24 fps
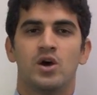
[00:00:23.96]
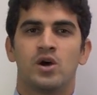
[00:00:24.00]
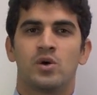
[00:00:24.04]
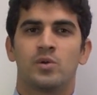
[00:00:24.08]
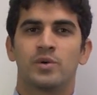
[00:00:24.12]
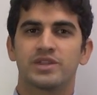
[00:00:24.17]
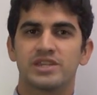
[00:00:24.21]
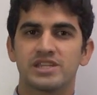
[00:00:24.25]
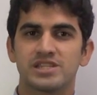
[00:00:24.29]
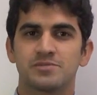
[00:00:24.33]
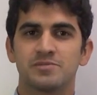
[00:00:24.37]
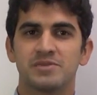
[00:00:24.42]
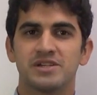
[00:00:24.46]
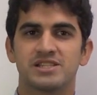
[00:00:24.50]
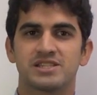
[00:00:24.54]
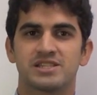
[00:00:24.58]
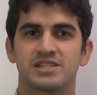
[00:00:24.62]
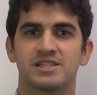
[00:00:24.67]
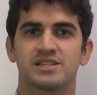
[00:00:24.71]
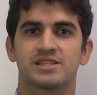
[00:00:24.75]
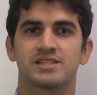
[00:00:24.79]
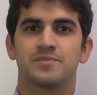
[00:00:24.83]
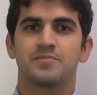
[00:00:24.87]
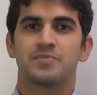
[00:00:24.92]
What this means
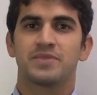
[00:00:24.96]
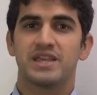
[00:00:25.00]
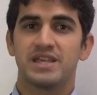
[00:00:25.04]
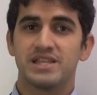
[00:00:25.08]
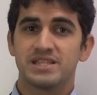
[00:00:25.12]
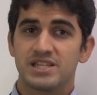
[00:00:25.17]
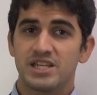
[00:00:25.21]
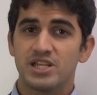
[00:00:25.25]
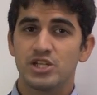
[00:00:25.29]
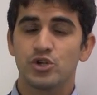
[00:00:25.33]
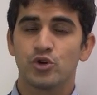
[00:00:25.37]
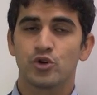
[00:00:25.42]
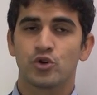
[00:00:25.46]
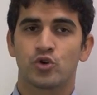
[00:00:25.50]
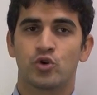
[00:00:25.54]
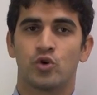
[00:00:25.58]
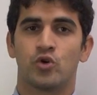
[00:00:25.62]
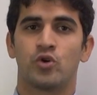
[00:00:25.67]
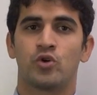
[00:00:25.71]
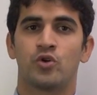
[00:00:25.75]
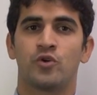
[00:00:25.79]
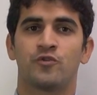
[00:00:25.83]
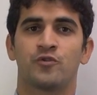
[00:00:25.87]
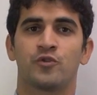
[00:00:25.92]
is, is it your
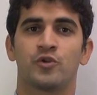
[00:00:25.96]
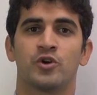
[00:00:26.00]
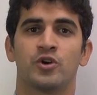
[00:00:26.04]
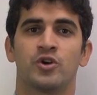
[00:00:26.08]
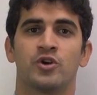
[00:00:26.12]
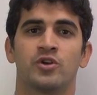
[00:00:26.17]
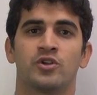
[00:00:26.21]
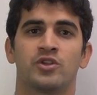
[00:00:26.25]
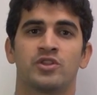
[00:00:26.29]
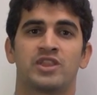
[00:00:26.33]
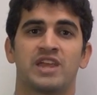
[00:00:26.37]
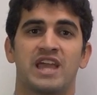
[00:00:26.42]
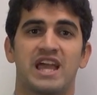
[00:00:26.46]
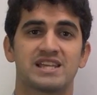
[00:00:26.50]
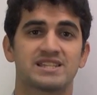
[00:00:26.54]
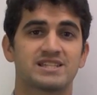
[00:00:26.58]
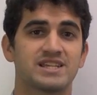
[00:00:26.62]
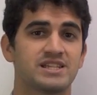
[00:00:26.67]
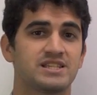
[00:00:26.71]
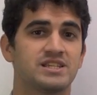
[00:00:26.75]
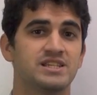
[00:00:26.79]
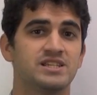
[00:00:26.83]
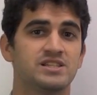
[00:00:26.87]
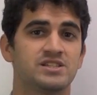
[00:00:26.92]
goal for the S
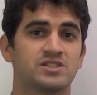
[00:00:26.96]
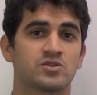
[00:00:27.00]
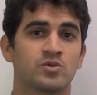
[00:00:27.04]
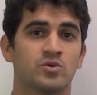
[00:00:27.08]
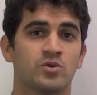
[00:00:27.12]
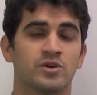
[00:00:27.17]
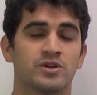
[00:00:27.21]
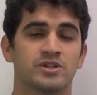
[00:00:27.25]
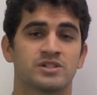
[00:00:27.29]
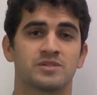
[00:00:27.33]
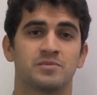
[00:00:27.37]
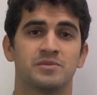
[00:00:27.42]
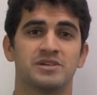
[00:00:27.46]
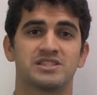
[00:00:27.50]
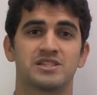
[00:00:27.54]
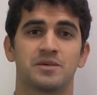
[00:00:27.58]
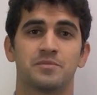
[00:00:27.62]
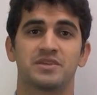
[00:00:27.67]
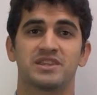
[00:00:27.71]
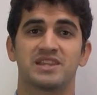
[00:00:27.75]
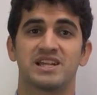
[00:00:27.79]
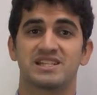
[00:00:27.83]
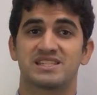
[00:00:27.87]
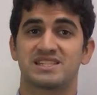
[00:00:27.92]
A T score to be
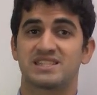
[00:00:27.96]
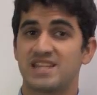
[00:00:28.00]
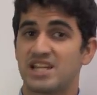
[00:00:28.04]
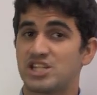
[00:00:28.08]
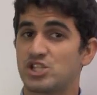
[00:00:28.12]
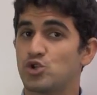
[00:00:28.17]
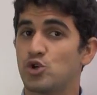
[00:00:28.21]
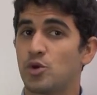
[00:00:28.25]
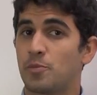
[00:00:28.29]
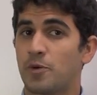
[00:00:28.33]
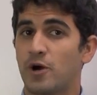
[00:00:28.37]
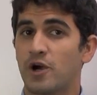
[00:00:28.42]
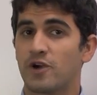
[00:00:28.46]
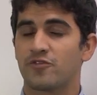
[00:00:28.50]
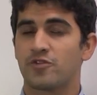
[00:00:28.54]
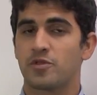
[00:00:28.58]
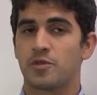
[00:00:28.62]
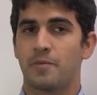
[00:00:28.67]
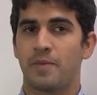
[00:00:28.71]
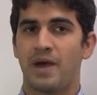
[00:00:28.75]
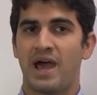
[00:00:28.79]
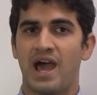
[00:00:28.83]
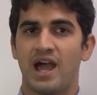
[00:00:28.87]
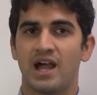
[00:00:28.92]
something that sets you apart
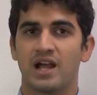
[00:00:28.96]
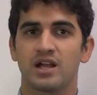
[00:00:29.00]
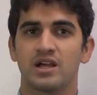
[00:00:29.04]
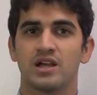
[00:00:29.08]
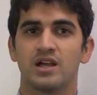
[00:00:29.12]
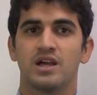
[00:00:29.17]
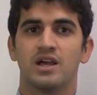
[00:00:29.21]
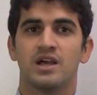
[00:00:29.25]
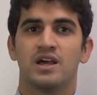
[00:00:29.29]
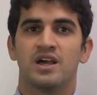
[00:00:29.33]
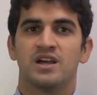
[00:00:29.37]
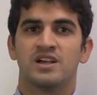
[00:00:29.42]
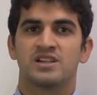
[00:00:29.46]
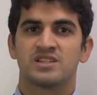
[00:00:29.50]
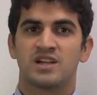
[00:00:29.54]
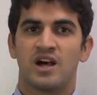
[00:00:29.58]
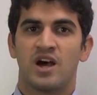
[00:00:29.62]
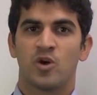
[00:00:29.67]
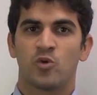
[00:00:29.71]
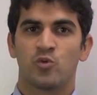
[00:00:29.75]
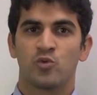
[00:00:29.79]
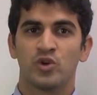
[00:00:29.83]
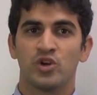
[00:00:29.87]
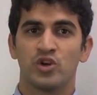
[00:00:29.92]
from the pack,
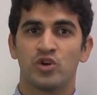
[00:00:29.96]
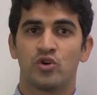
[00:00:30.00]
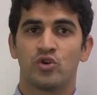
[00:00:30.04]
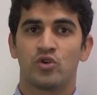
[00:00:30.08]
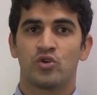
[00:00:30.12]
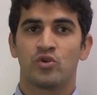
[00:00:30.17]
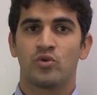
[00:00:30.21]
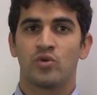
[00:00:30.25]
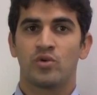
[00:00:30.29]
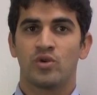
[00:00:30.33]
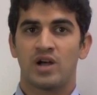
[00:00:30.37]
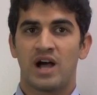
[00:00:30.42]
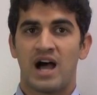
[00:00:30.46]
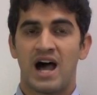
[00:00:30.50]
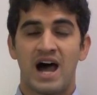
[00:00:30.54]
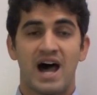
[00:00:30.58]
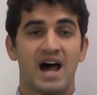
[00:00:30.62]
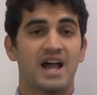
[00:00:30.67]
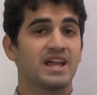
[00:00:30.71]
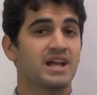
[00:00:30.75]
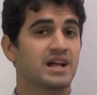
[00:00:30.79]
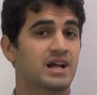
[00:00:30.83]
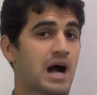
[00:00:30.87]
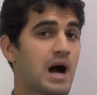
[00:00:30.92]
a real
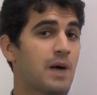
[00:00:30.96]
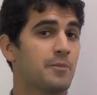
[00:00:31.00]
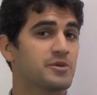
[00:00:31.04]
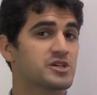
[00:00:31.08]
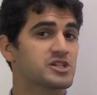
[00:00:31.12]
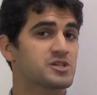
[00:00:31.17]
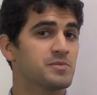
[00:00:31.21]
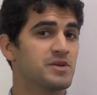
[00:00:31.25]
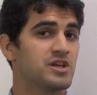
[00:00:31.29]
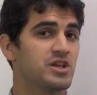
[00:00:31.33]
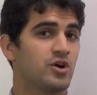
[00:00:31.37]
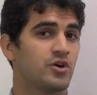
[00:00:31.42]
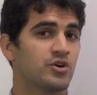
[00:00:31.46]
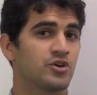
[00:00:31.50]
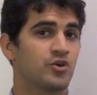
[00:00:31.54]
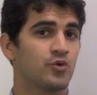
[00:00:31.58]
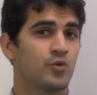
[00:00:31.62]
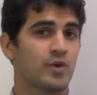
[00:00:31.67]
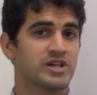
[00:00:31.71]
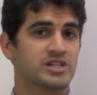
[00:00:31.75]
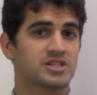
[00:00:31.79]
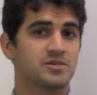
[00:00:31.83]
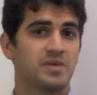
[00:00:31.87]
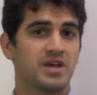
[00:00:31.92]
high accomplishment on your
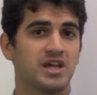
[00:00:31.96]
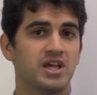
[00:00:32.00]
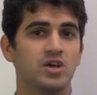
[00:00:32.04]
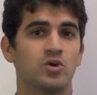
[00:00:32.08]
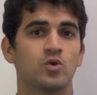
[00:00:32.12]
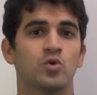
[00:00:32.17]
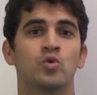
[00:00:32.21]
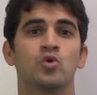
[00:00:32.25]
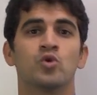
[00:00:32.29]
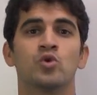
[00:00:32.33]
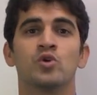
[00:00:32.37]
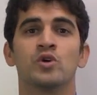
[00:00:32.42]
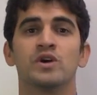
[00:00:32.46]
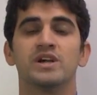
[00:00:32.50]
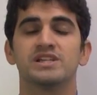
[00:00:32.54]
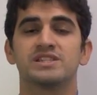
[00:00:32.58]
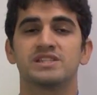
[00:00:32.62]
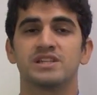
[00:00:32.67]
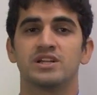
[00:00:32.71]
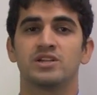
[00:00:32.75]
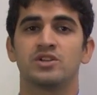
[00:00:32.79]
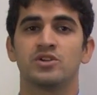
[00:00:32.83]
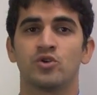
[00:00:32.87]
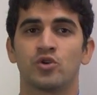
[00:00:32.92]
resume, or
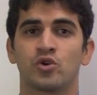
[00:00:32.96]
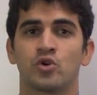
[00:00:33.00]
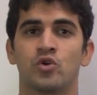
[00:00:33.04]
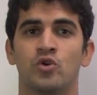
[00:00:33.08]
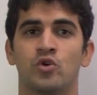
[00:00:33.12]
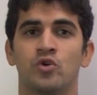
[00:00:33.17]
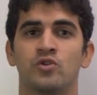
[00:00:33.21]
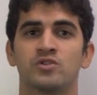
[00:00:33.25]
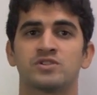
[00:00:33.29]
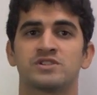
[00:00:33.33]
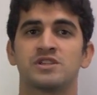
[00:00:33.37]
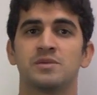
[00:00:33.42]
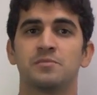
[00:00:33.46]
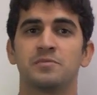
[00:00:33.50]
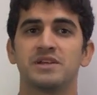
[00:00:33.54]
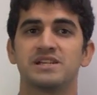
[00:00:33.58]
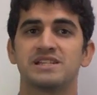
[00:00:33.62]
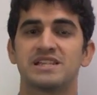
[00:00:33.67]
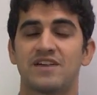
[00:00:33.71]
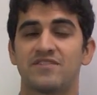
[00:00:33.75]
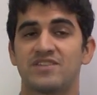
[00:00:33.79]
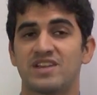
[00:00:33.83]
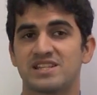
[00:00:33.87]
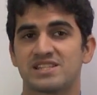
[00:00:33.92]
is it your goal
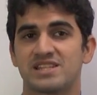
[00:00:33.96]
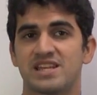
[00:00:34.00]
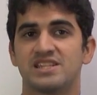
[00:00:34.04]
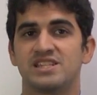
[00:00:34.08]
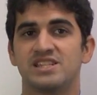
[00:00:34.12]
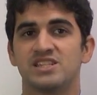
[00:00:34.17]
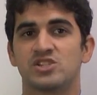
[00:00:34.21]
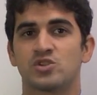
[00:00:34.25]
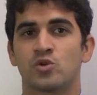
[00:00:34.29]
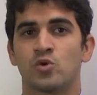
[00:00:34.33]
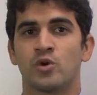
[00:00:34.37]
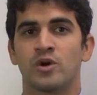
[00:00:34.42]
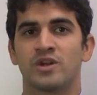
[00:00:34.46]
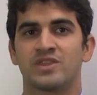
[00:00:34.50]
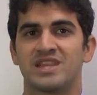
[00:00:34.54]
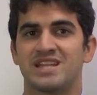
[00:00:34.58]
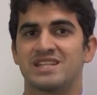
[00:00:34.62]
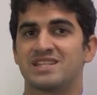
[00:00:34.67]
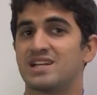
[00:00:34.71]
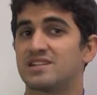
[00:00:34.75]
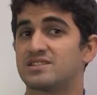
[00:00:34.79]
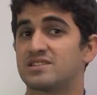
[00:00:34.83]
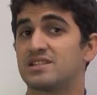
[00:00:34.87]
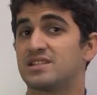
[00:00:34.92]
simply to have an S A T score
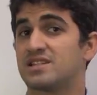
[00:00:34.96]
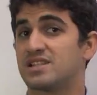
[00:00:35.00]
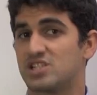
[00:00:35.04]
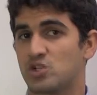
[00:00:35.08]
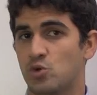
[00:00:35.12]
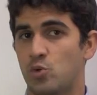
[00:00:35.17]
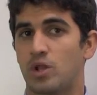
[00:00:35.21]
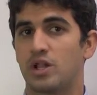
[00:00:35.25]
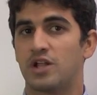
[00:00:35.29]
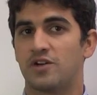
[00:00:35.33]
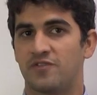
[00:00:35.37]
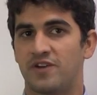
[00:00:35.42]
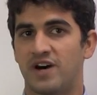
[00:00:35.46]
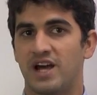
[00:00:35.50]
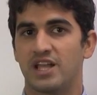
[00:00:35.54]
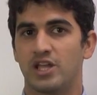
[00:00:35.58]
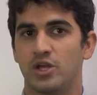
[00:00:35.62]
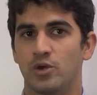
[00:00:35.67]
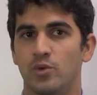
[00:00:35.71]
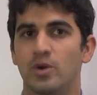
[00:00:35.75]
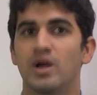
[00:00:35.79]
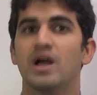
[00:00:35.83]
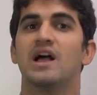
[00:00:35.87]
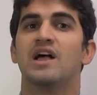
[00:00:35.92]
that doesn't disqualify
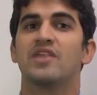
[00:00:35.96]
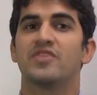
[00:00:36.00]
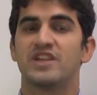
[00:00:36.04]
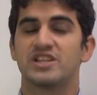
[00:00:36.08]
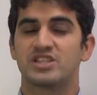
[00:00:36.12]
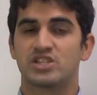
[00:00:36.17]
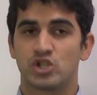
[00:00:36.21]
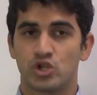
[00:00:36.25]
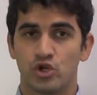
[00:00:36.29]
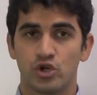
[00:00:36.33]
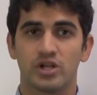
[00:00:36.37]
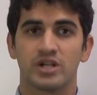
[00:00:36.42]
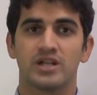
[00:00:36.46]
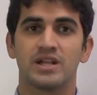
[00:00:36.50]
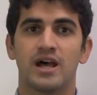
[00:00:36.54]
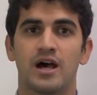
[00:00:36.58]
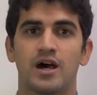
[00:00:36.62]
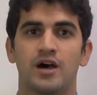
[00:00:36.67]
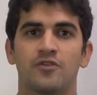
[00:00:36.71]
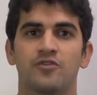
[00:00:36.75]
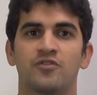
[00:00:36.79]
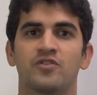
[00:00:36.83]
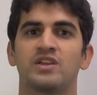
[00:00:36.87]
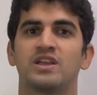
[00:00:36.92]
you, that's good
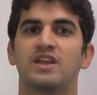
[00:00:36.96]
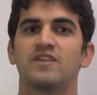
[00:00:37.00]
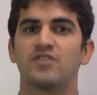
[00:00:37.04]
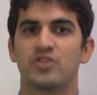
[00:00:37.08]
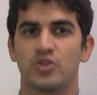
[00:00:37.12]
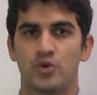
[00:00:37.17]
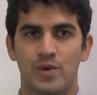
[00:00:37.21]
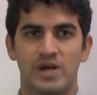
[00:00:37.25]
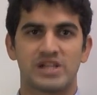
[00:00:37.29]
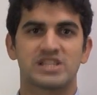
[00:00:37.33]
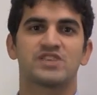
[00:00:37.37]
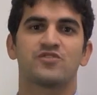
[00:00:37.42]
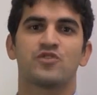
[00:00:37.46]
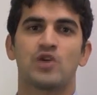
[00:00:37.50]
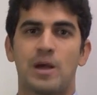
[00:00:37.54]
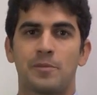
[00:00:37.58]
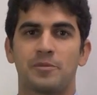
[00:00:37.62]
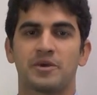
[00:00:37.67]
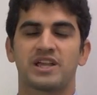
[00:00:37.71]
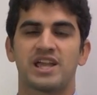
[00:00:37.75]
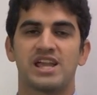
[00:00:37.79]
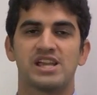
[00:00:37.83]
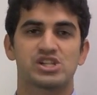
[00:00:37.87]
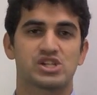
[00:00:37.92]
enough given the rest of your
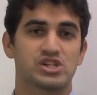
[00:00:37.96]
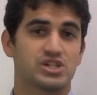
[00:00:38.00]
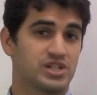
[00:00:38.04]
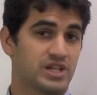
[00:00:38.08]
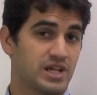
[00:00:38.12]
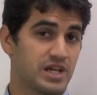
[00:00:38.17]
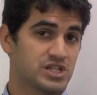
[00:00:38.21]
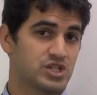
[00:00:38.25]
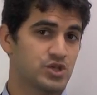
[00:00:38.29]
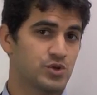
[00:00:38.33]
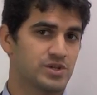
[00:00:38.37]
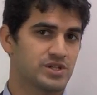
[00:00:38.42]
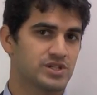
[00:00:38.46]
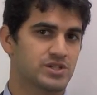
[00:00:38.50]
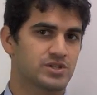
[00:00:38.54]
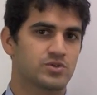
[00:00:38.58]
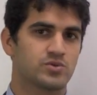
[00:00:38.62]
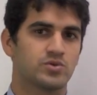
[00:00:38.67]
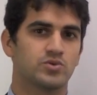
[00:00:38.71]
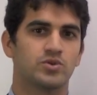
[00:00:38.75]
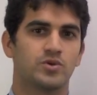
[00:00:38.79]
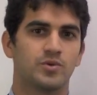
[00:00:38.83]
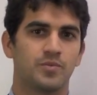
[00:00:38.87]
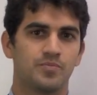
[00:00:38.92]
application to get you into
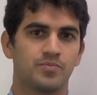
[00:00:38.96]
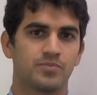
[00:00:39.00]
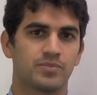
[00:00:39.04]
school?